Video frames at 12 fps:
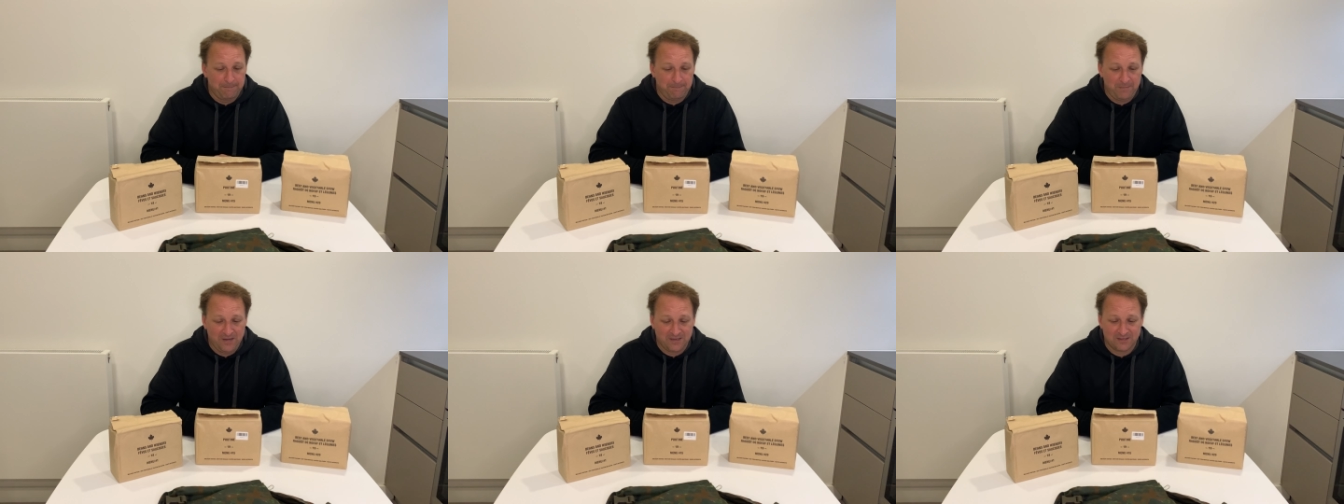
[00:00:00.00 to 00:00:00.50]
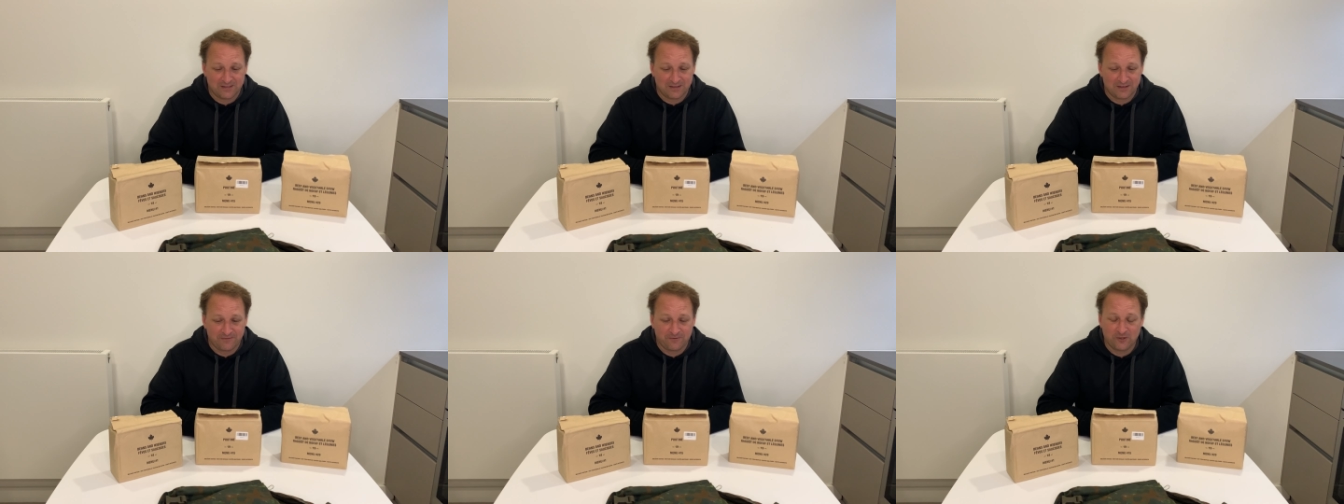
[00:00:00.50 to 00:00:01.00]
But
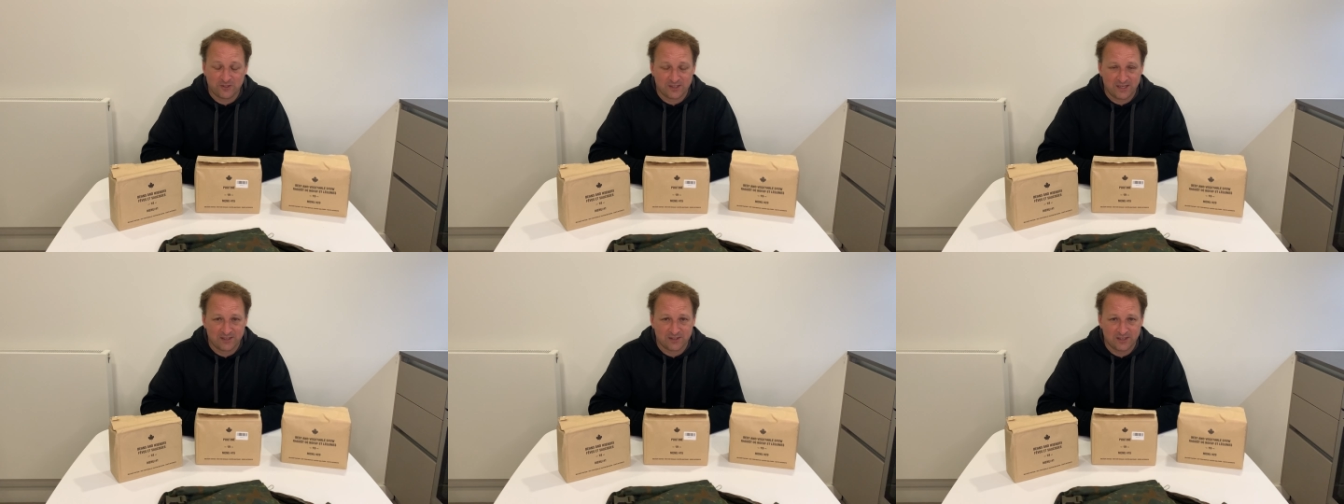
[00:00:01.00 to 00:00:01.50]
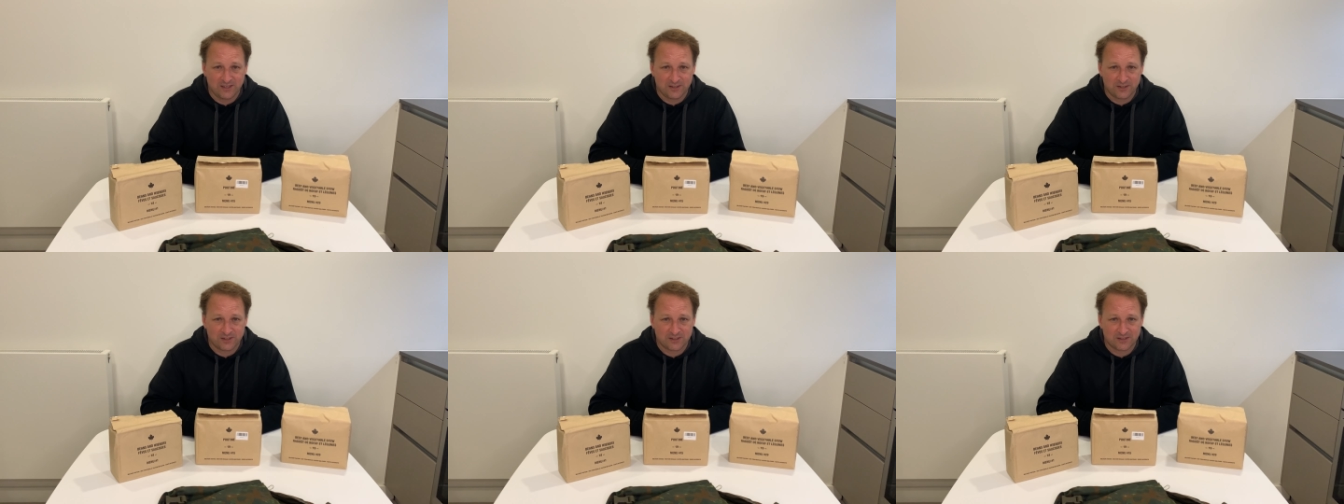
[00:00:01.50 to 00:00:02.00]
the first test
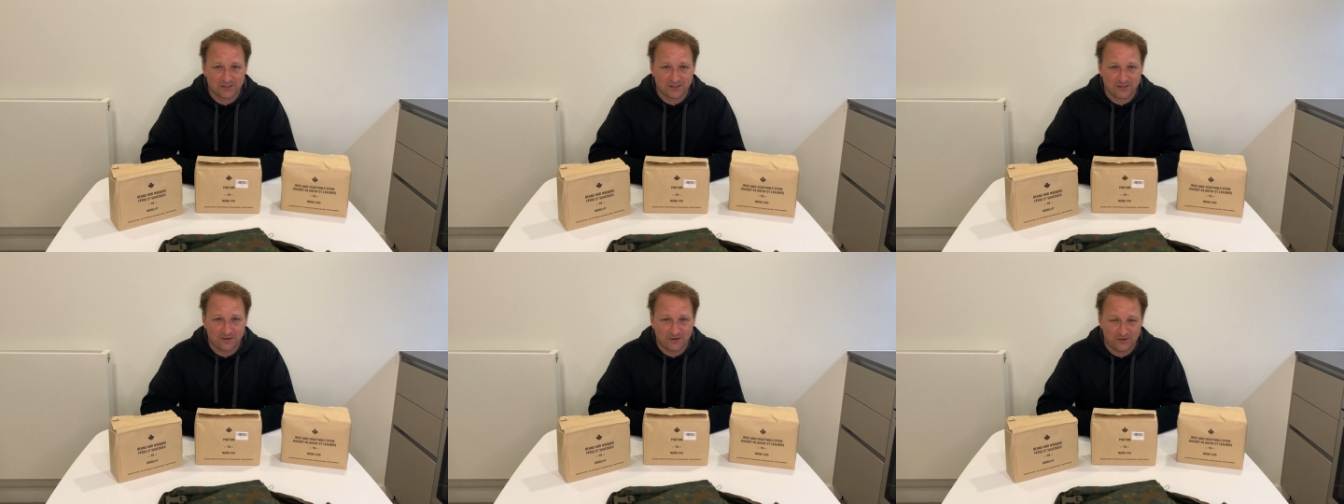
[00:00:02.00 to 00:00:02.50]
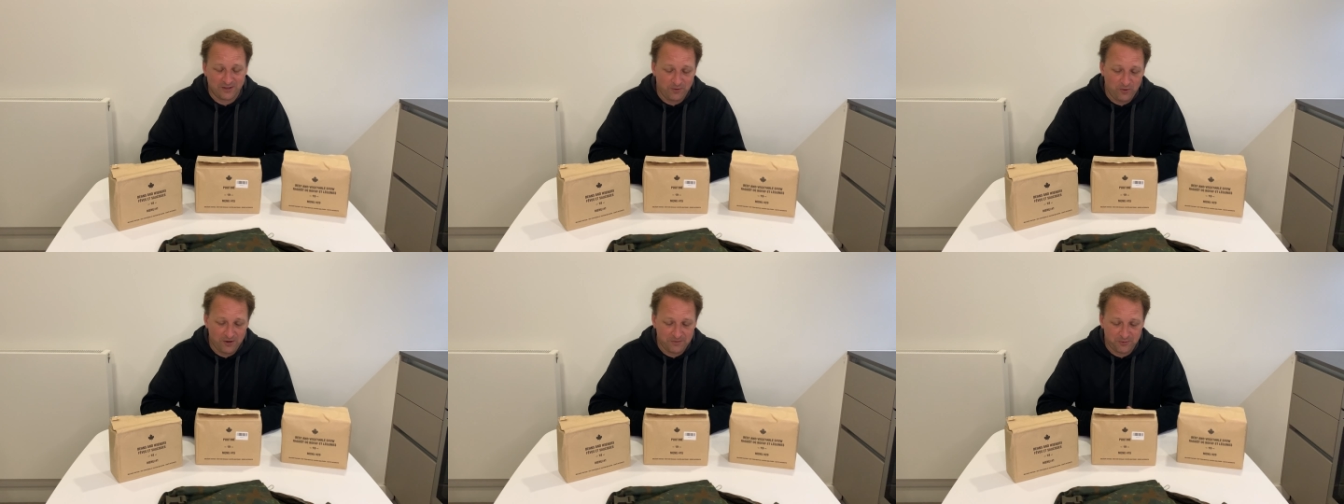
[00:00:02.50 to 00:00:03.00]
is, are they
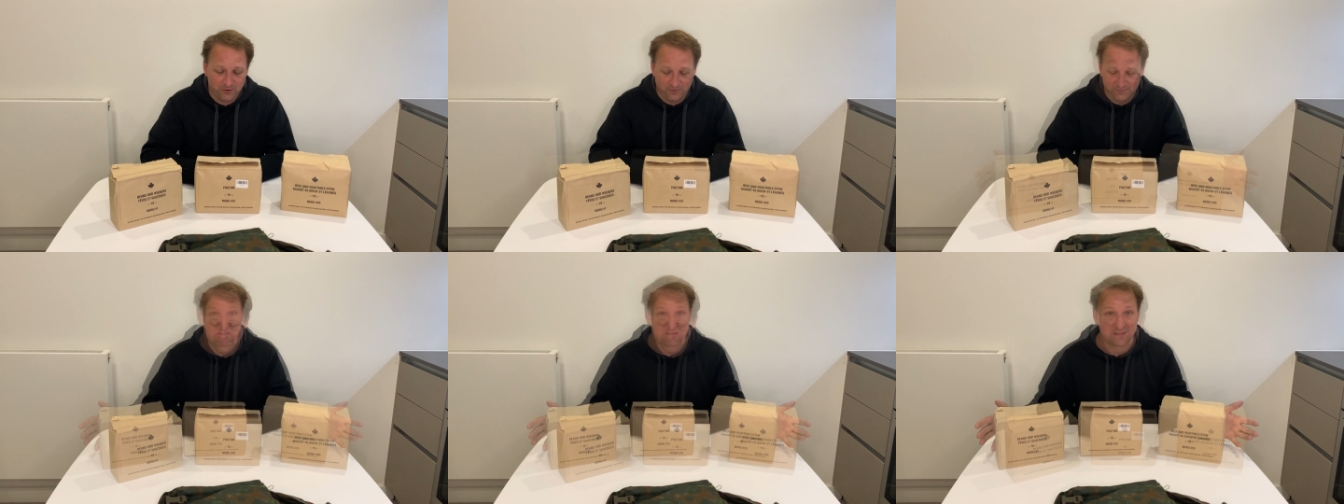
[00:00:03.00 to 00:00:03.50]
waterproof?